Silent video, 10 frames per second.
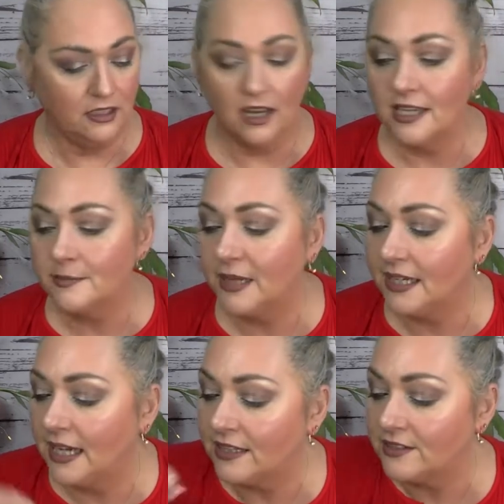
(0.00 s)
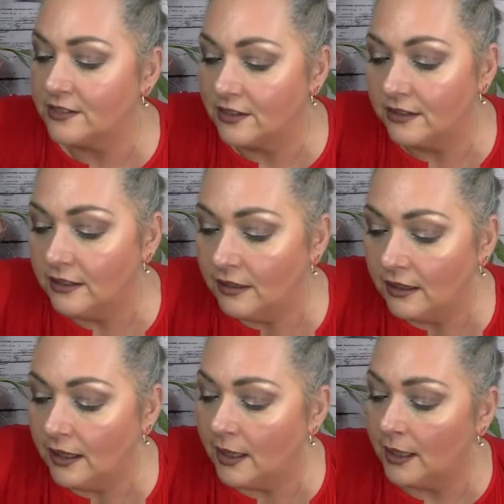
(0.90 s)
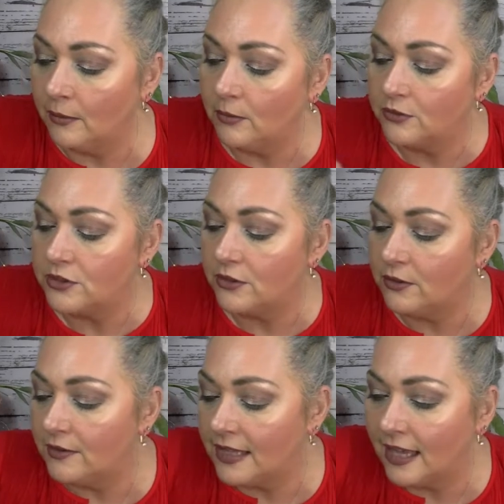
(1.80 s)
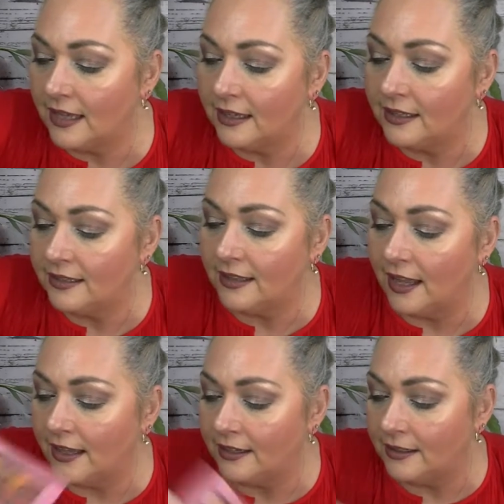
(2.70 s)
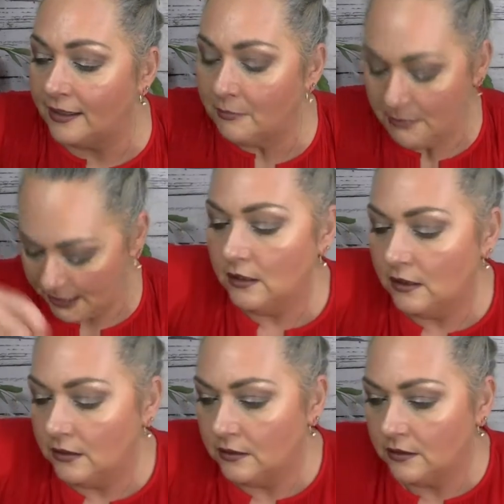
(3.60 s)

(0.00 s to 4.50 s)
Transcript: Cosmic Gangster. I will show you that in that in a minute.